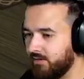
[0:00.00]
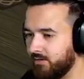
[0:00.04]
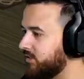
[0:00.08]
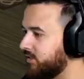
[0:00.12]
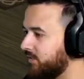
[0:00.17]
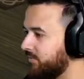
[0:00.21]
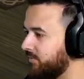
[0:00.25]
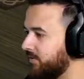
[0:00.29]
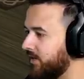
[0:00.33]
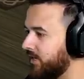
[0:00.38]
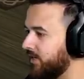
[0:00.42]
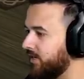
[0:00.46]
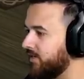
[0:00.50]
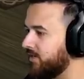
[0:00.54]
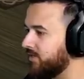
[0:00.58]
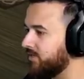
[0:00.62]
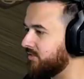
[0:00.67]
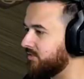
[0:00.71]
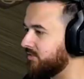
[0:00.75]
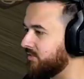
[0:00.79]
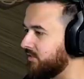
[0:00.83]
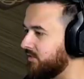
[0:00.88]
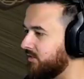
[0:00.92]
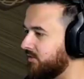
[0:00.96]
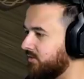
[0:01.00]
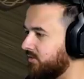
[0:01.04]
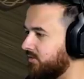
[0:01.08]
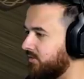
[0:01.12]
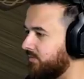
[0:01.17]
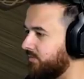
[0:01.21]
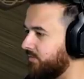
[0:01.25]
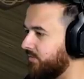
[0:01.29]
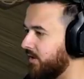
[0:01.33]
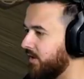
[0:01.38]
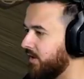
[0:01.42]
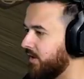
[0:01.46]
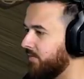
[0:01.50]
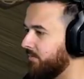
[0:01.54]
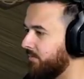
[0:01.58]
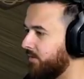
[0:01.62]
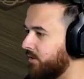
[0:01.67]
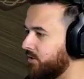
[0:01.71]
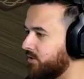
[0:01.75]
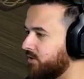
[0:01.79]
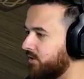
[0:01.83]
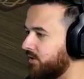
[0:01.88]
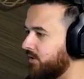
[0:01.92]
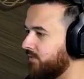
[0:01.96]
Simeon is single.
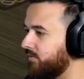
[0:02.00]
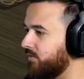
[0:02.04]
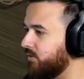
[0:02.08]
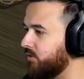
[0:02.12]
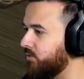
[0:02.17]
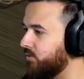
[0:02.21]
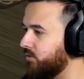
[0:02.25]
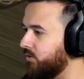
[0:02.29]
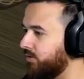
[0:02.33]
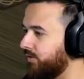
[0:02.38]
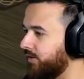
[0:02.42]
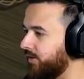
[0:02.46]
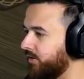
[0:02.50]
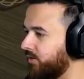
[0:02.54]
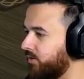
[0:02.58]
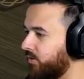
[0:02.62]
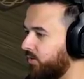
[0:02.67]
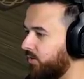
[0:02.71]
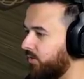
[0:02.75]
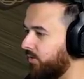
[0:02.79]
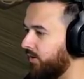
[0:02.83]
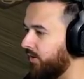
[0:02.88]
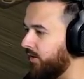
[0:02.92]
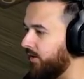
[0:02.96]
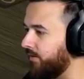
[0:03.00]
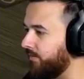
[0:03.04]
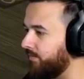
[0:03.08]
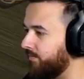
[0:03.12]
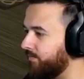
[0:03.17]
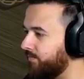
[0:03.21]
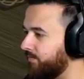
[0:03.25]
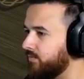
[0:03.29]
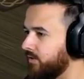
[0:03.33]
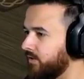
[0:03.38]
Potion of alluring aura.